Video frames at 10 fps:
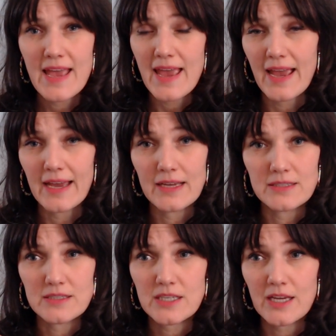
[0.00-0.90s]

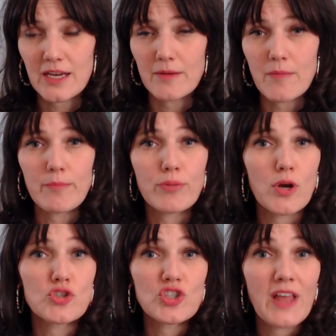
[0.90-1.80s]
and
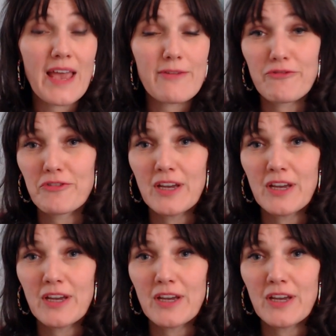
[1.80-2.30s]
approach life,